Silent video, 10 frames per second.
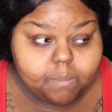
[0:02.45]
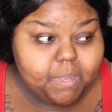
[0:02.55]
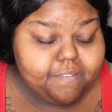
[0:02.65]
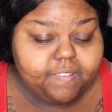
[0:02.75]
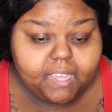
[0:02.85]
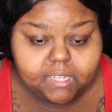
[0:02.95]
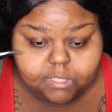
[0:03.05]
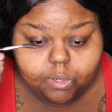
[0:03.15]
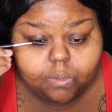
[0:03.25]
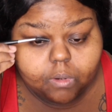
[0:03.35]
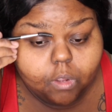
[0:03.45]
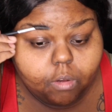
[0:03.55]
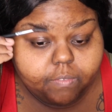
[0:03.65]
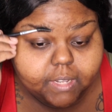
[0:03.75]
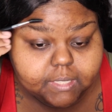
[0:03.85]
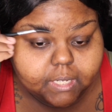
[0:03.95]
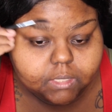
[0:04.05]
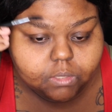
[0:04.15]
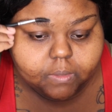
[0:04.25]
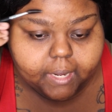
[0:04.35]
My fan is on. Hopefully it's not
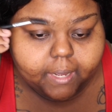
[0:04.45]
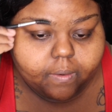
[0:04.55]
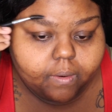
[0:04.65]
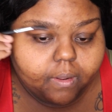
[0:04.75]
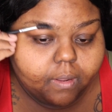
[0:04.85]
too loud.